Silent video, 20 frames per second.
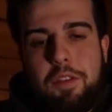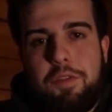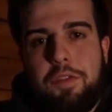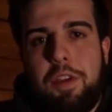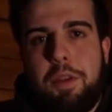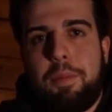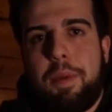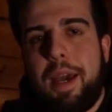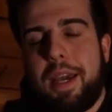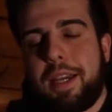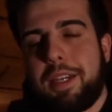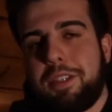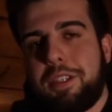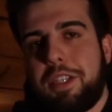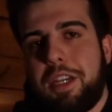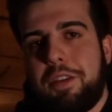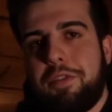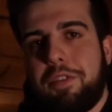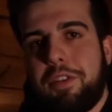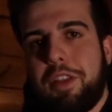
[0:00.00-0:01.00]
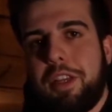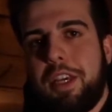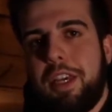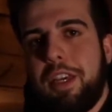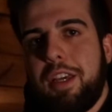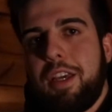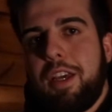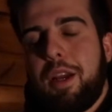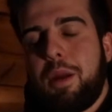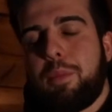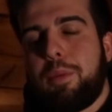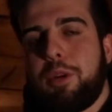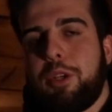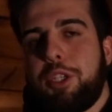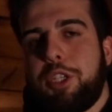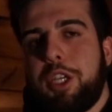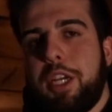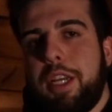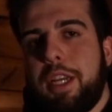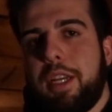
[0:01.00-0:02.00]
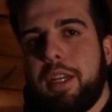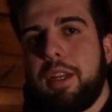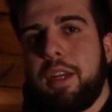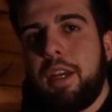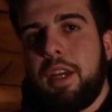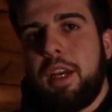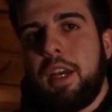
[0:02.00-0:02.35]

feedback is definitely appreciated.